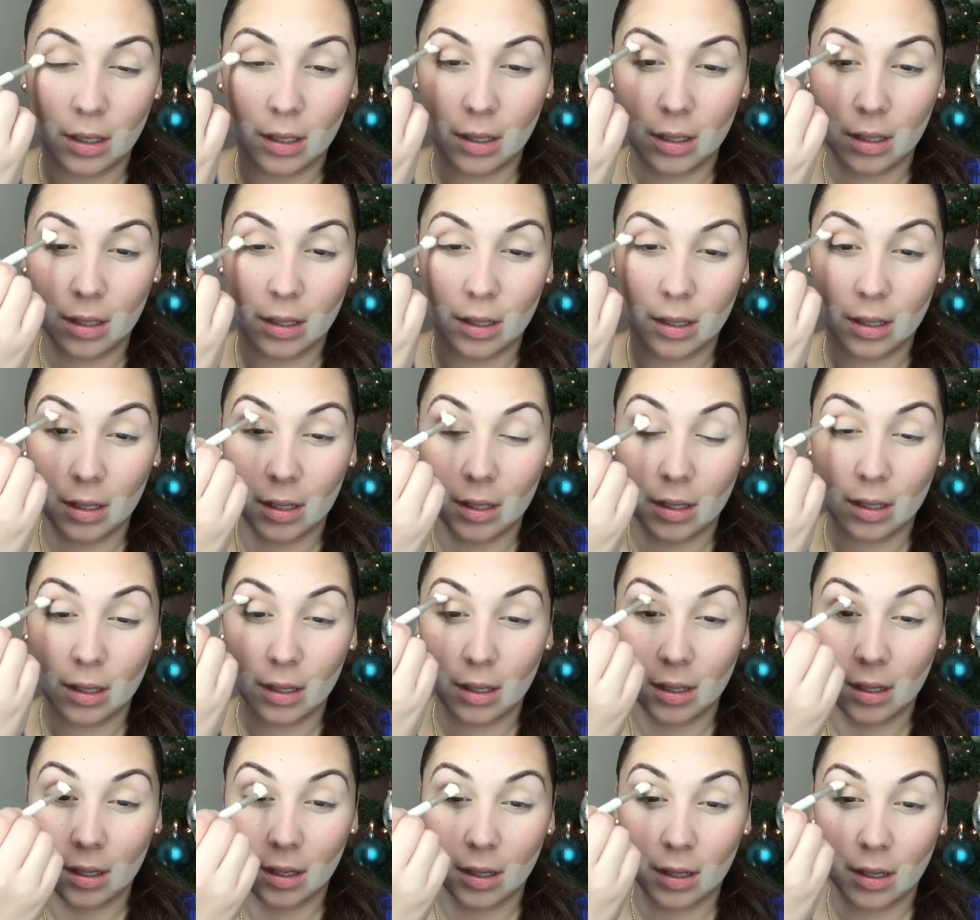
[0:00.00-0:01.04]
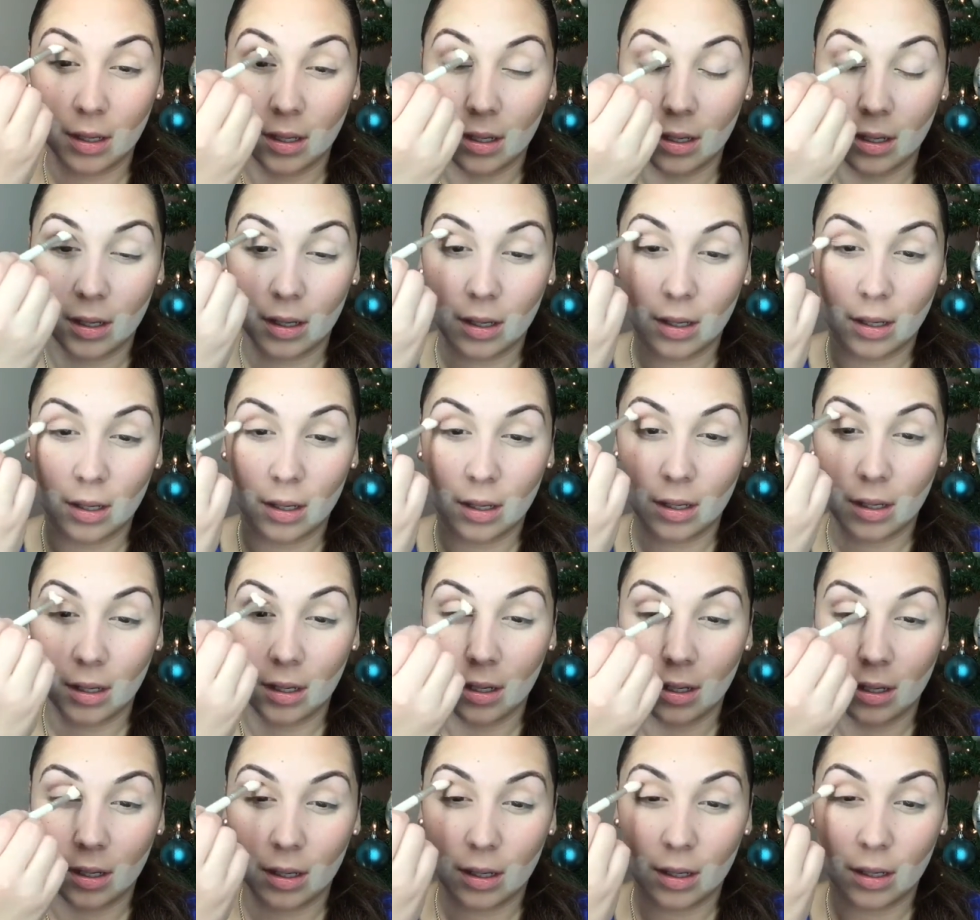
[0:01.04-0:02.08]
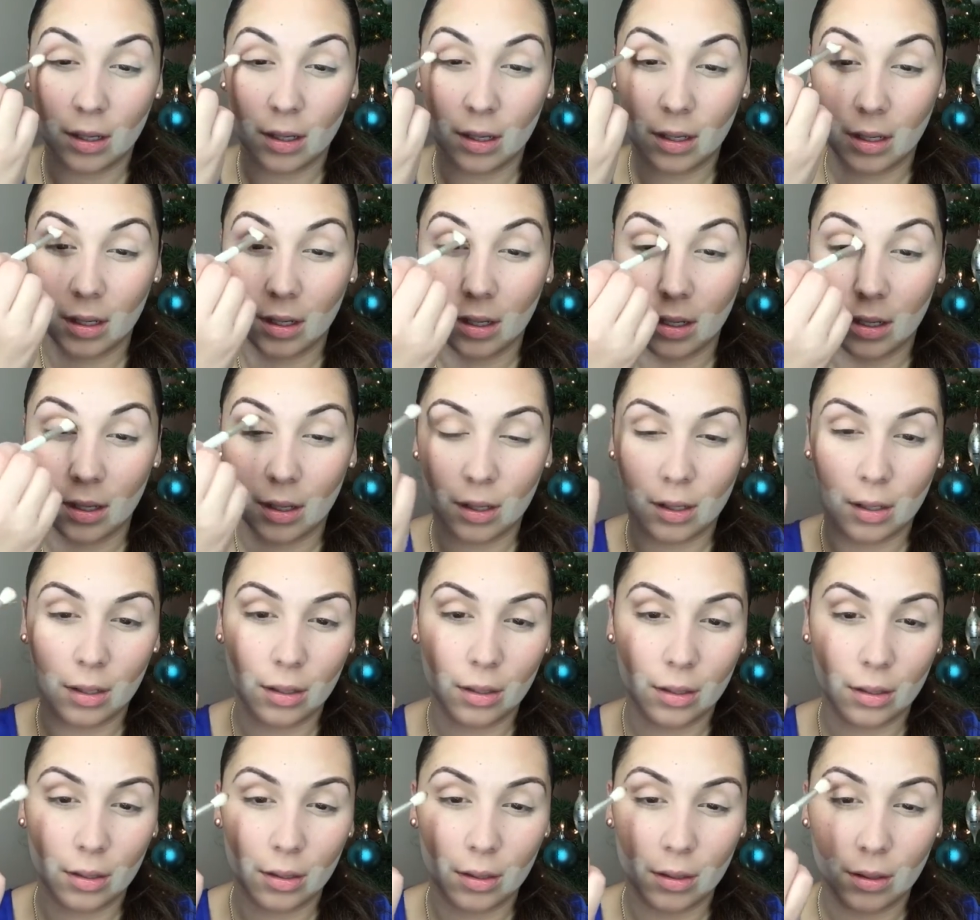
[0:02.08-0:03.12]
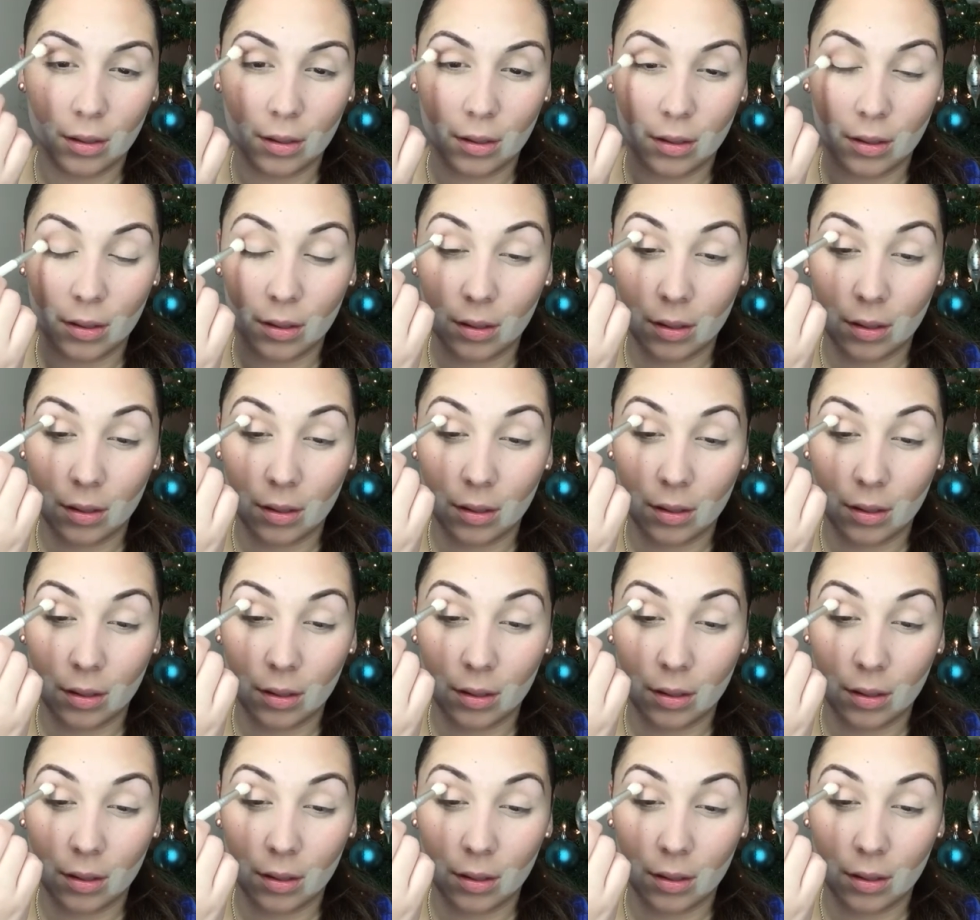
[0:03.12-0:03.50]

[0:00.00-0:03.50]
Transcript: No one is speaking in this clip.